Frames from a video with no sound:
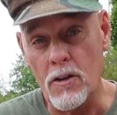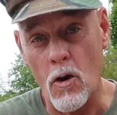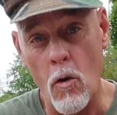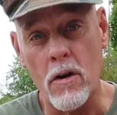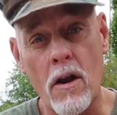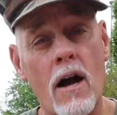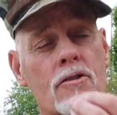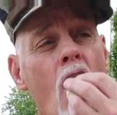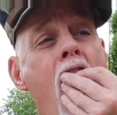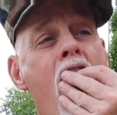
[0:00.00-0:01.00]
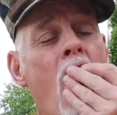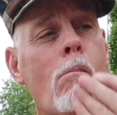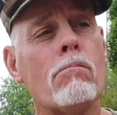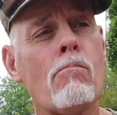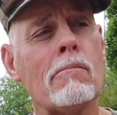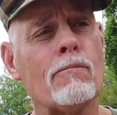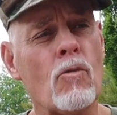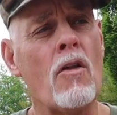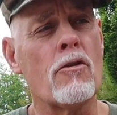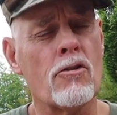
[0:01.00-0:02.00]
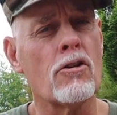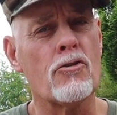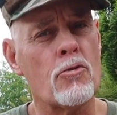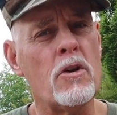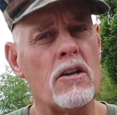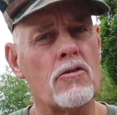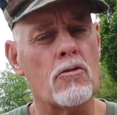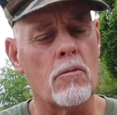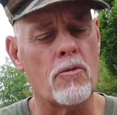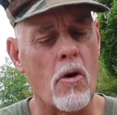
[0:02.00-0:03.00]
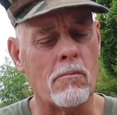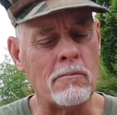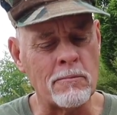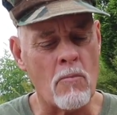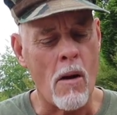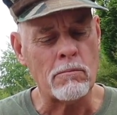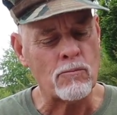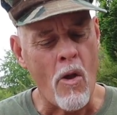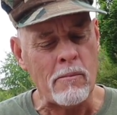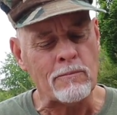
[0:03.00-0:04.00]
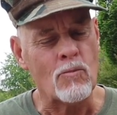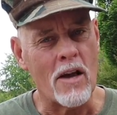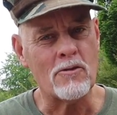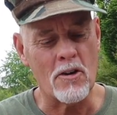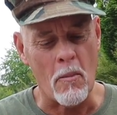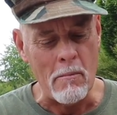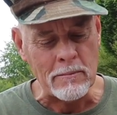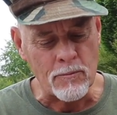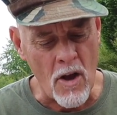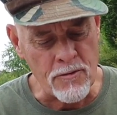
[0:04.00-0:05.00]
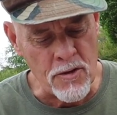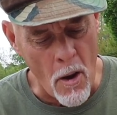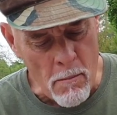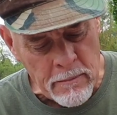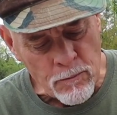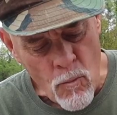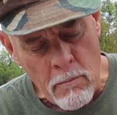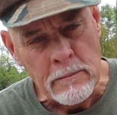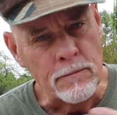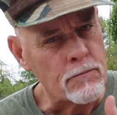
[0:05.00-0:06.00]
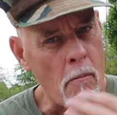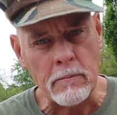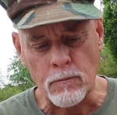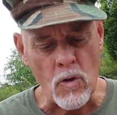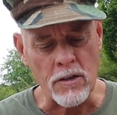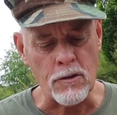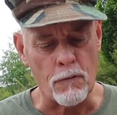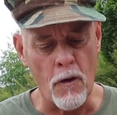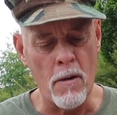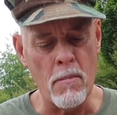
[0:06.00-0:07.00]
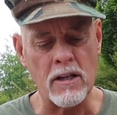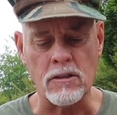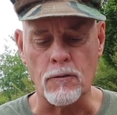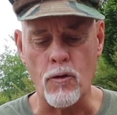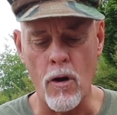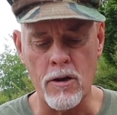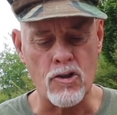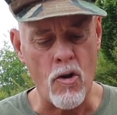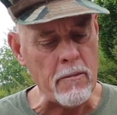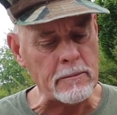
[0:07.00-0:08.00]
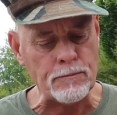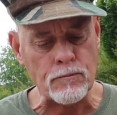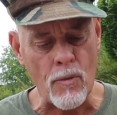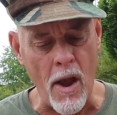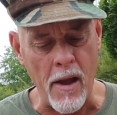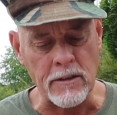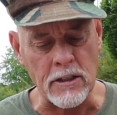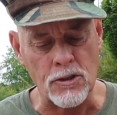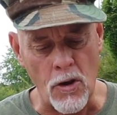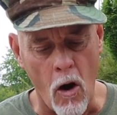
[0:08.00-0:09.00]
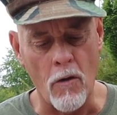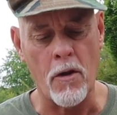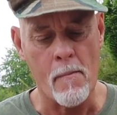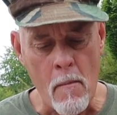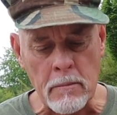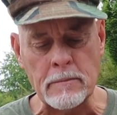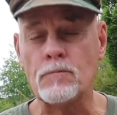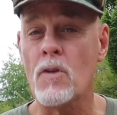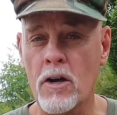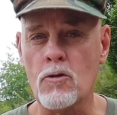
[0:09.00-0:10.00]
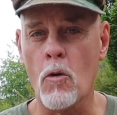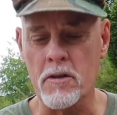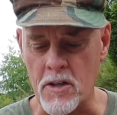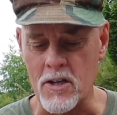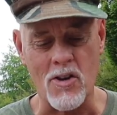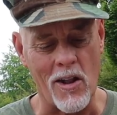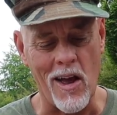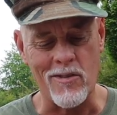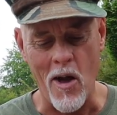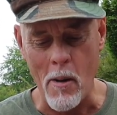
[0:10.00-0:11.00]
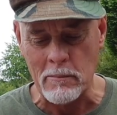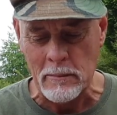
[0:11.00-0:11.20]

the corn nuts. And there's a little sweetness to them too. That's good. That's a fun mix of crunch and salt and corn taste. I like that.